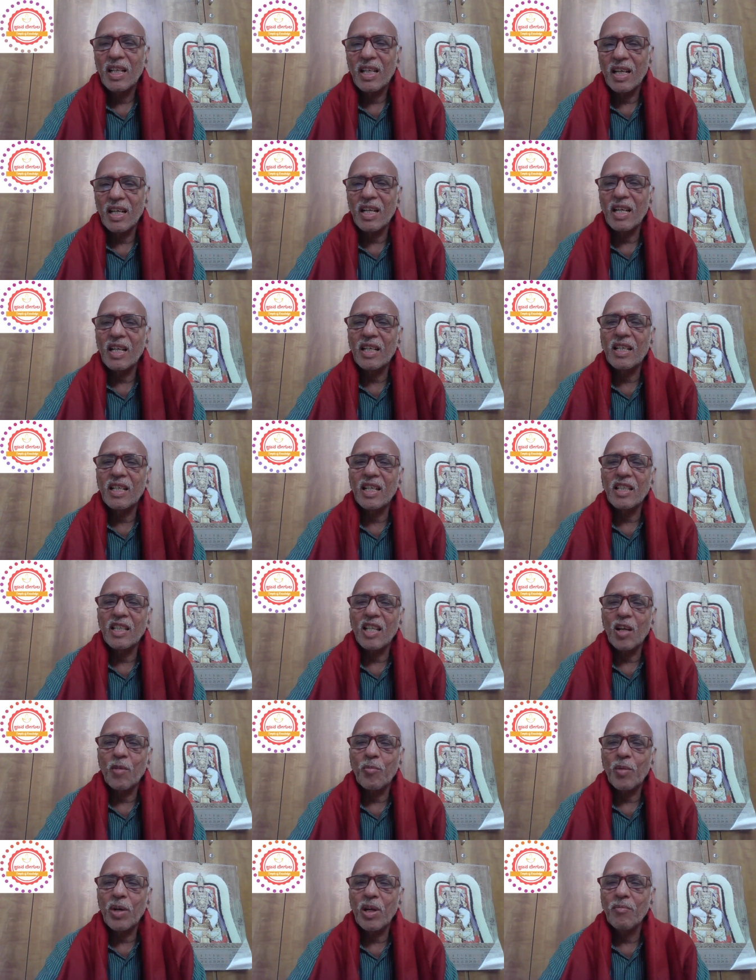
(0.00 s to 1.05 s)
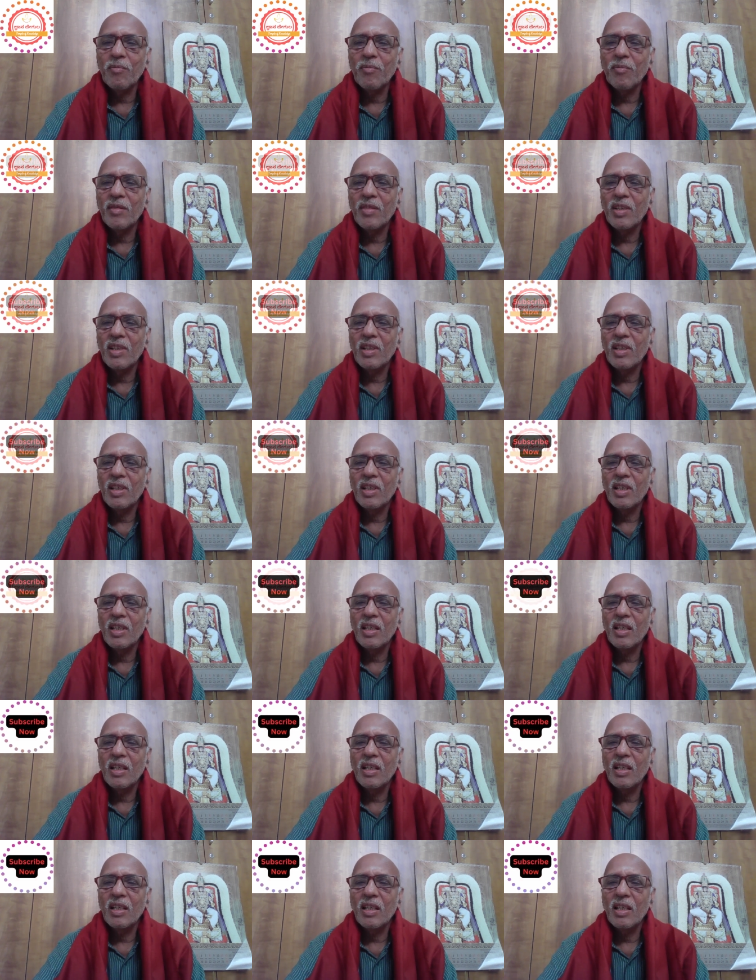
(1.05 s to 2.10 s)
conducting tarpanam
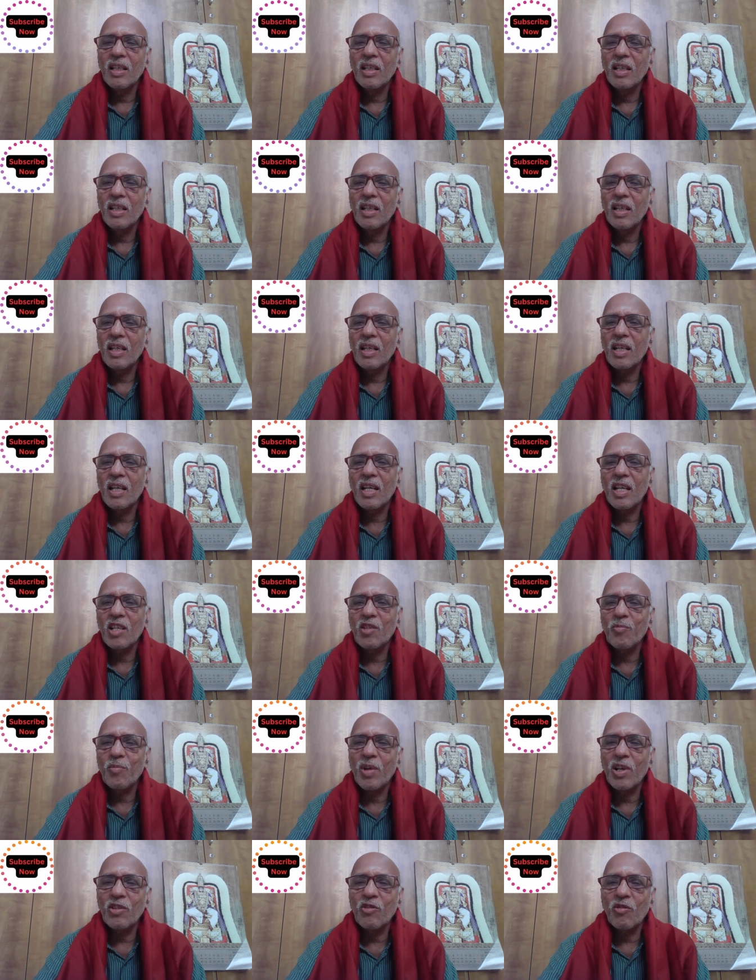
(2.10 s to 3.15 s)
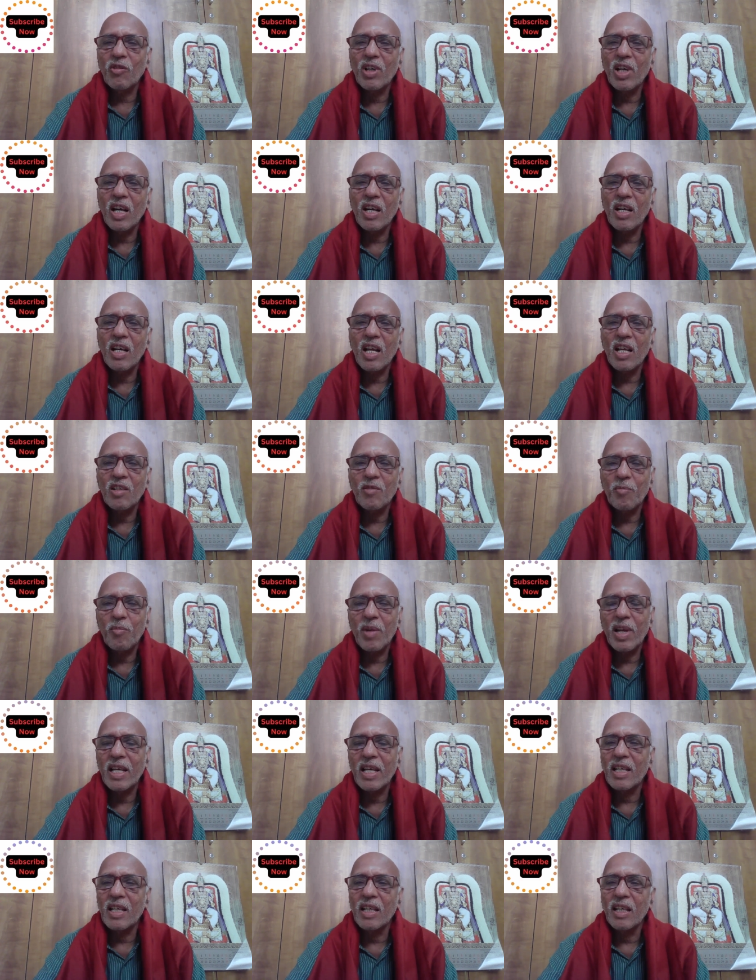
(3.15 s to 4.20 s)
in response to Karna's
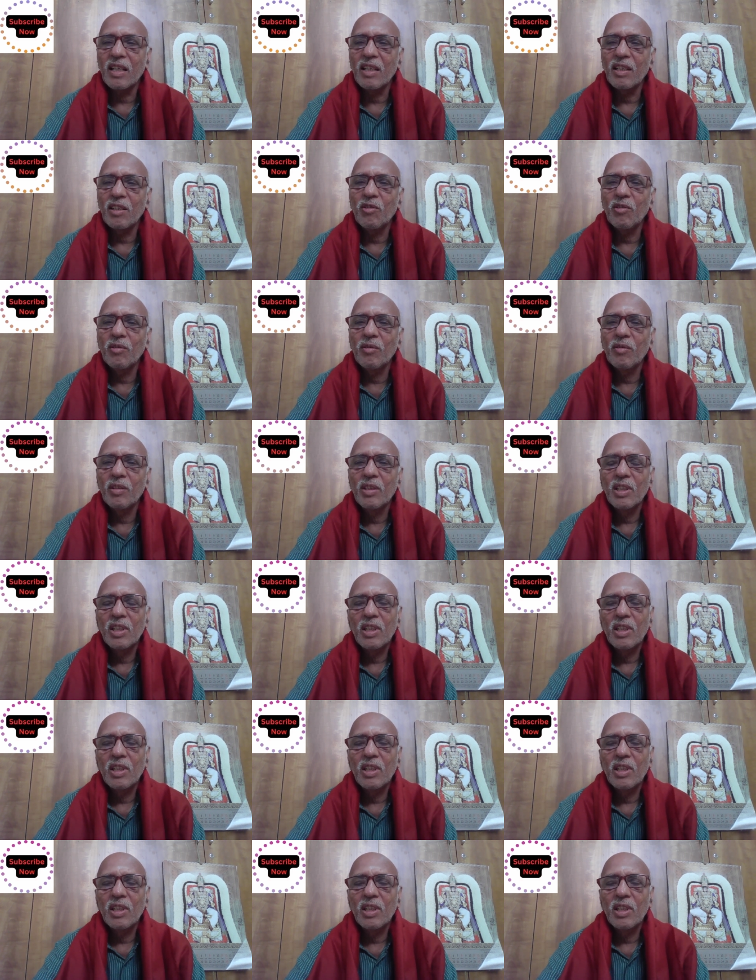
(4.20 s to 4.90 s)
plight, eh, you know,